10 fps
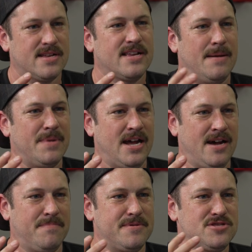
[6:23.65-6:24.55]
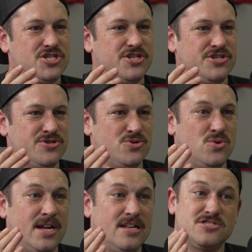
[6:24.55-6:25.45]
coming up
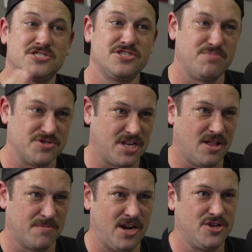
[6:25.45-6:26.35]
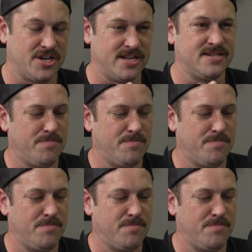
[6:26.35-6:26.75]
to Super Celebration,